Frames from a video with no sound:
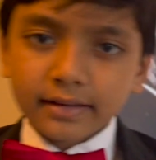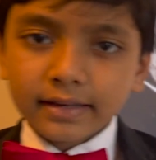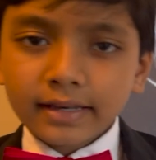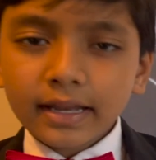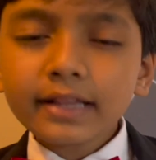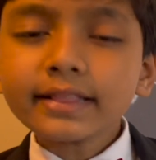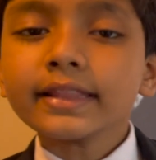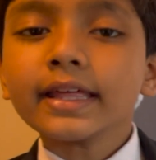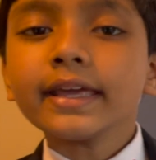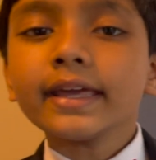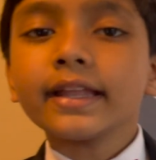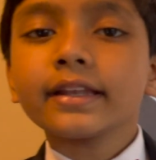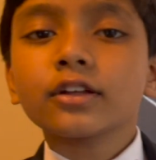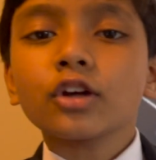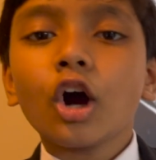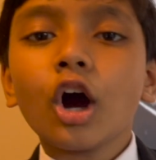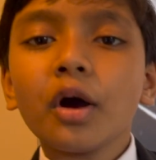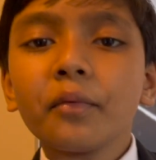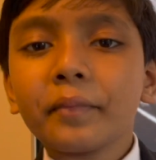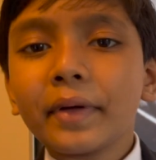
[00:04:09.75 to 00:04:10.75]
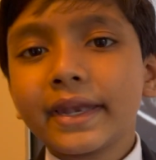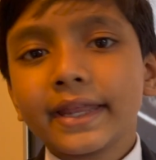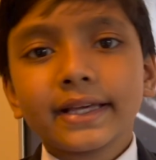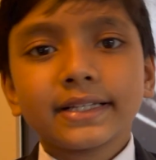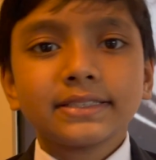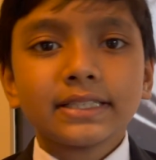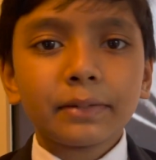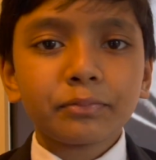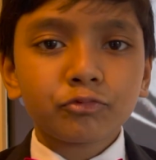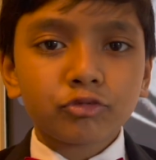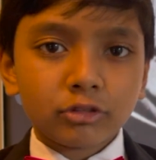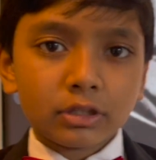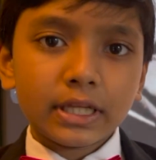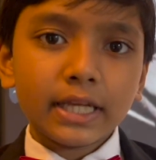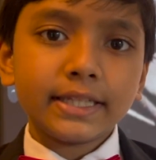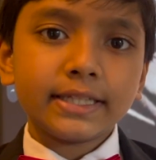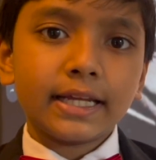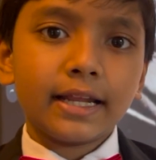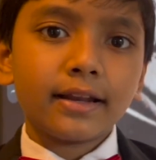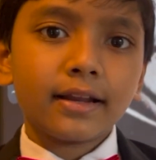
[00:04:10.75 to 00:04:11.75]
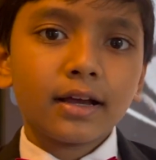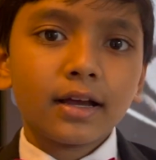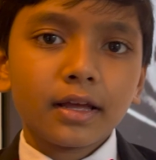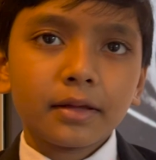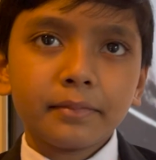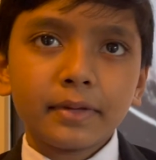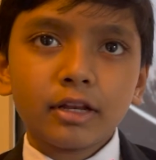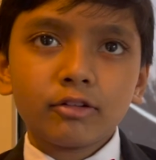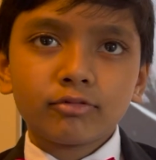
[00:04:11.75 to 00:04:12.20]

nothing in common except religion. I mean,